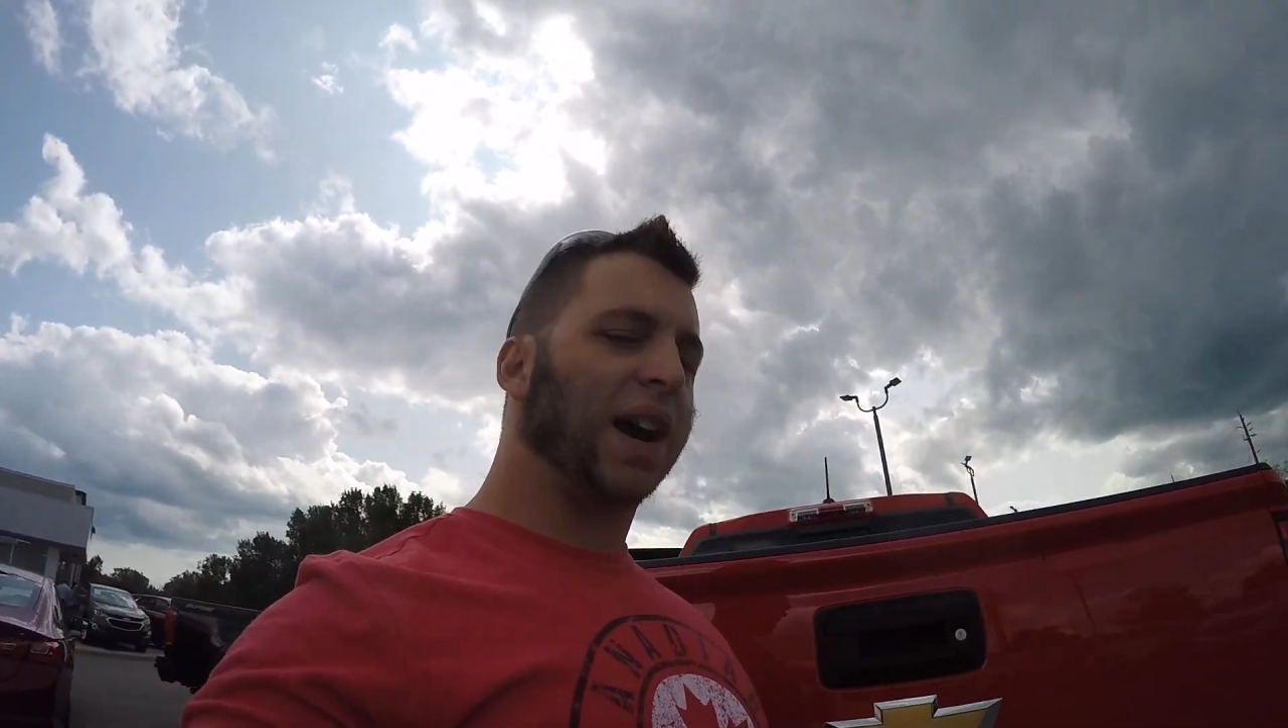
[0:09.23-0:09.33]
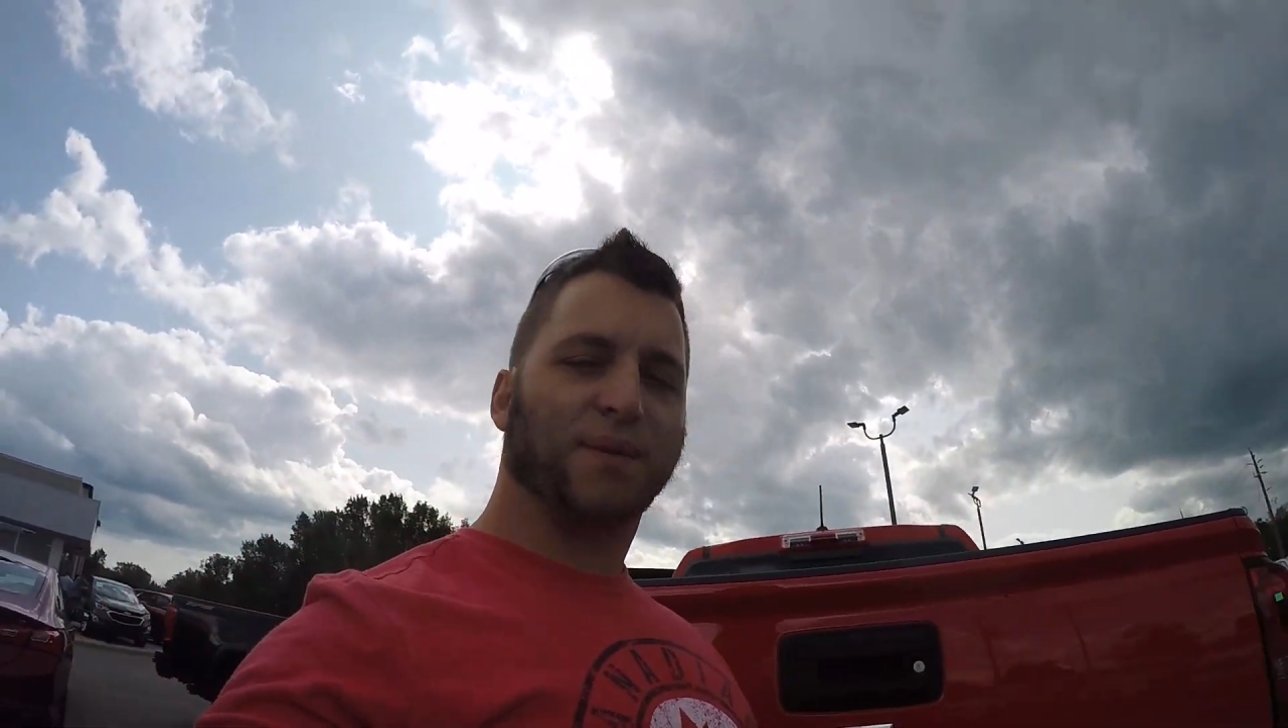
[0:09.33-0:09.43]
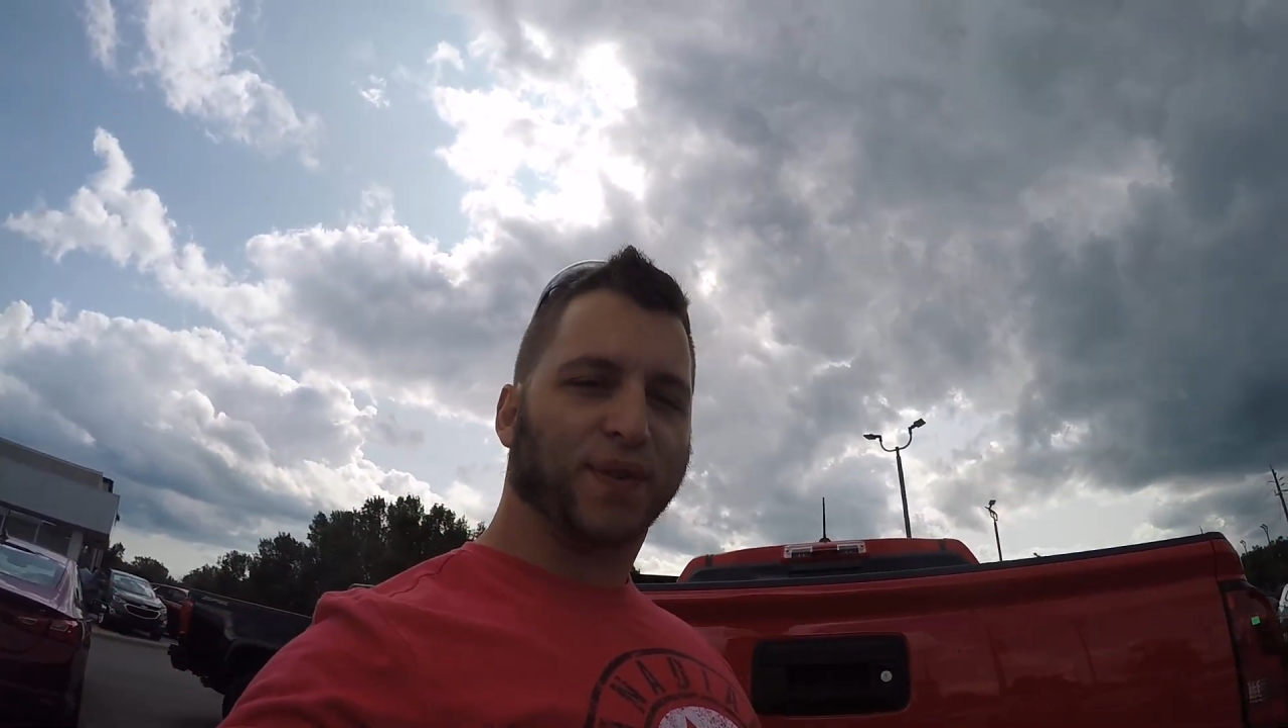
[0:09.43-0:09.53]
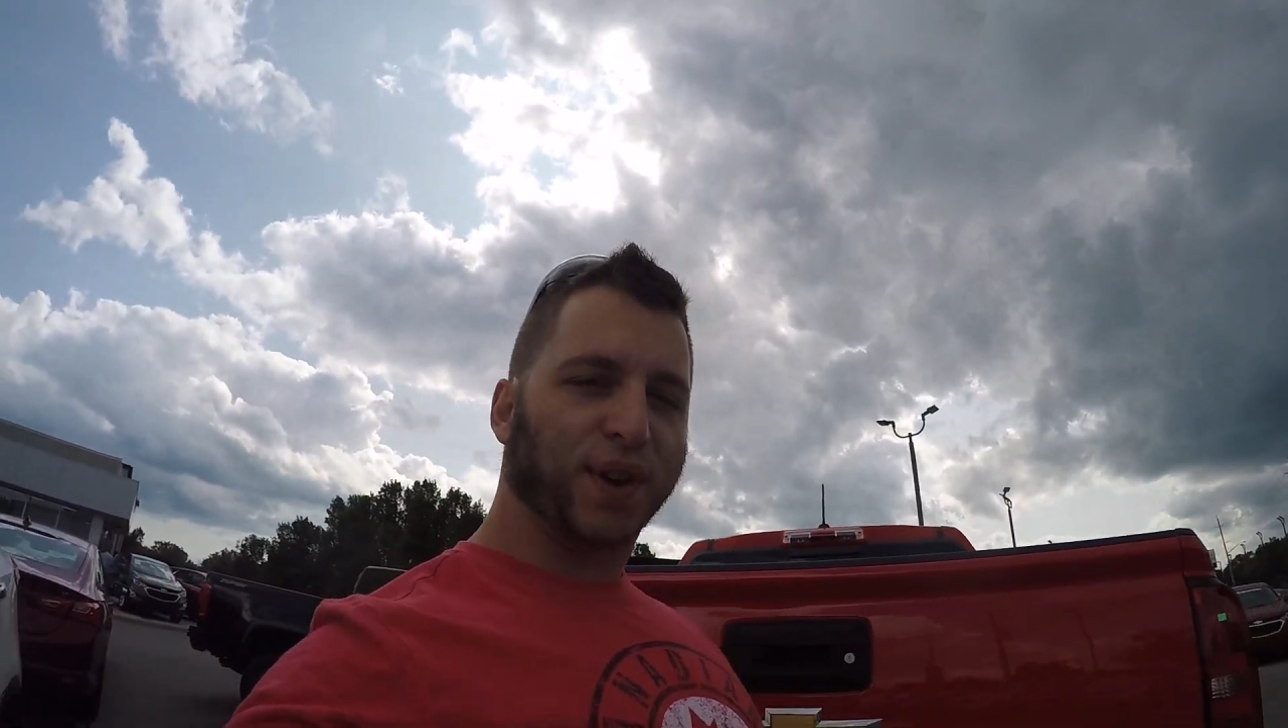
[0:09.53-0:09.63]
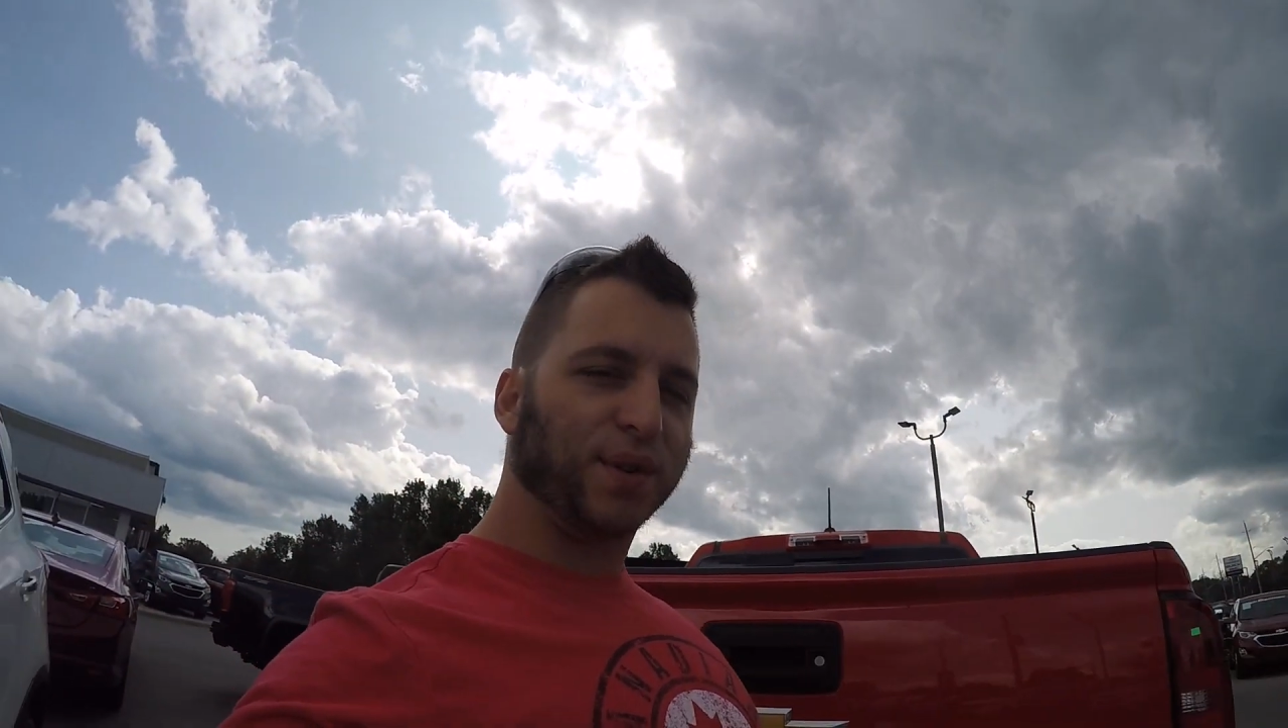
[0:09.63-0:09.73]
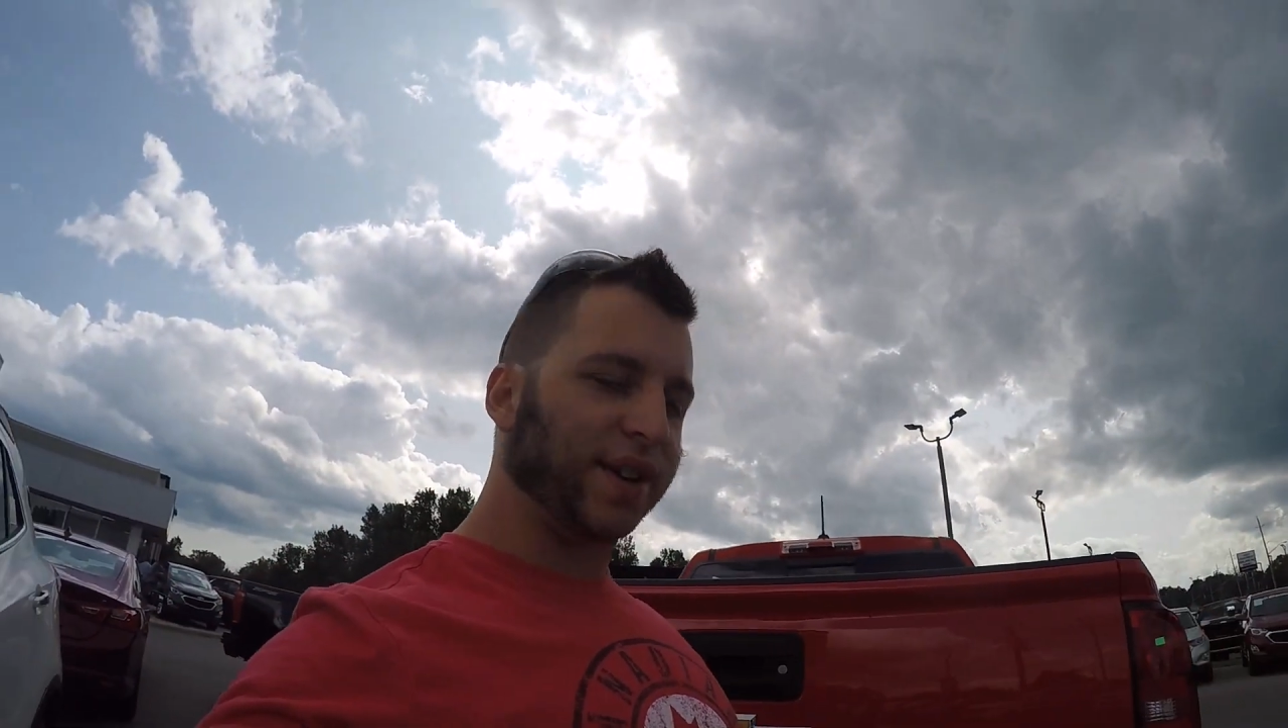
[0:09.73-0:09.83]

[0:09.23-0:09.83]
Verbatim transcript: I have for you